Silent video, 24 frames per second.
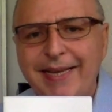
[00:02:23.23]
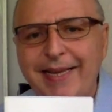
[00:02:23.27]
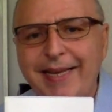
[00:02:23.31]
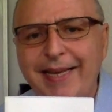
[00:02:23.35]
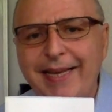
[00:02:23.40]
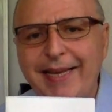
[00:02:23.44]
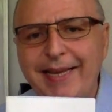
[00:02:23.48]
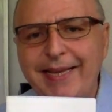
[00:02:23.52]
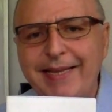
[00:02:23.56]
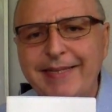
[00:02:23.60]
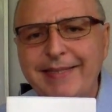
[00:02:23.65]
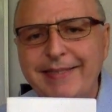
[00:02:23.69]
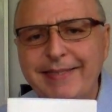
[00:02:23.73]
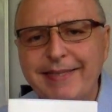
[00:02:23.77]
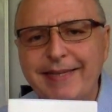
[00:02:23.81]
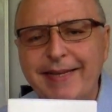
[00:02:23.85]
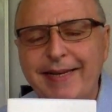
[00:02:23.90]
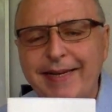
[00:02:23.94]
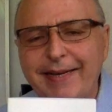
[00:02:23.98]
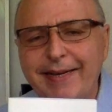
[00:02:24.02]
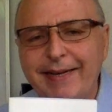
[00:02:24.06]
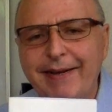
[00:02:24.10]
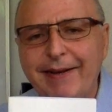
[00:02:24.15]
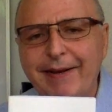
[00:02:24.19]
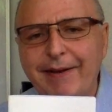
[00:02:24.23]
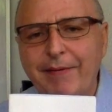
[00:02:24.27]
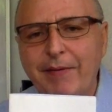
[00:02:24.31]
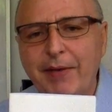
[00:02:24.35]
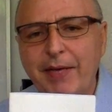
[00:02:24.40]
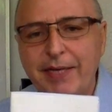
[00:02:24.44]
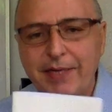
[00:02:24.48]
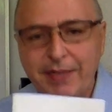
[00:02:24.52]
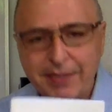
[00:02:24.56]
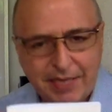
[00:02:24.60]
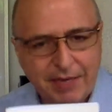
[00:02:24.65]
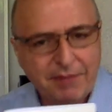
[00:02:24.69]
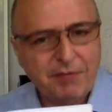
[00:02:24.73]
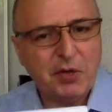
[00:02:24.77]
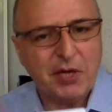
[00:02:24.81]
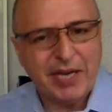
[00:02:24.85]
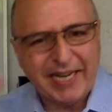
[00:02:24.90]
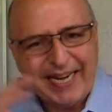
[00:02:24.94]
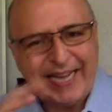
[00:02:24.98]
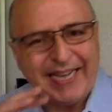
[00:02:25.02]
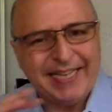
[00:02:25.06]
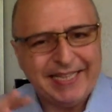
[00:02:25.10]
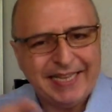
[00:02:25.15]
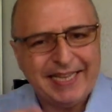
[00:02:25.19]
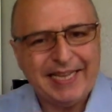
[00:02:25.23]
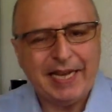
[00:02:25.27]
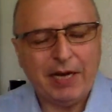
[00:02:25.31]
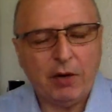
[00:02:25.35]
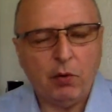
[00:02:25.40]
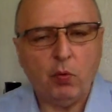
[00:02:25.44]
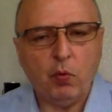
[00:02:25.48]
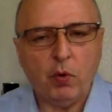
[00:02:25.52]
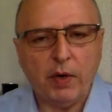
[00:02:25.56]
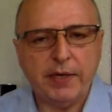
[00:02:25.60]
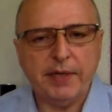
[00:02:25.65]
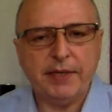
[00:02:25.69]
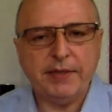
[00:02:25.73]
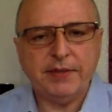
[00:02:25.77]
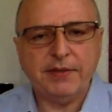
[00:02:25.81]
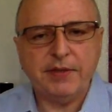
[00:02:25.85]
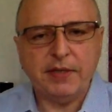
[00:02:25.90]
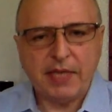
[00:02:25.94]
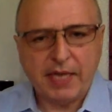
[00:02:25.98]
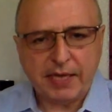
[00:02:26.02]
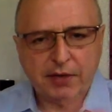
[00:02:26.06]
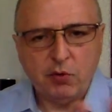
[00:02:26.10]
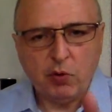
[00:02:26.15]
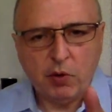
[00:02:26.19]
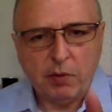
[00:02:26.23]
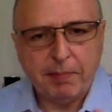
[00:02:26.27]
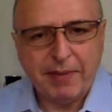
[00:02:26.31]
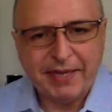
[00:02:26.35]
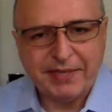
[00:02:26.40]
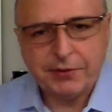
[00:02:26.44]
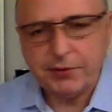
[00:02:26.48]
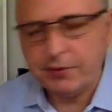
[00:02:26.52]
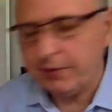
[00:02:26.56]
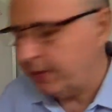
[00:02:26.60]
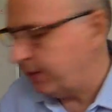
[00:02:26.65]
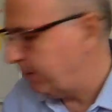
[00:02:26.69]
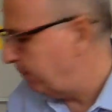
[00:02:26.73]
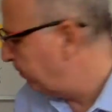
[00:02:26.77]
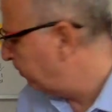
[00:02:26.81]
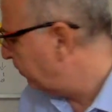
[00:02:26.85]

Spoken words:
and it'll give you an idea of what is it that you're measuring.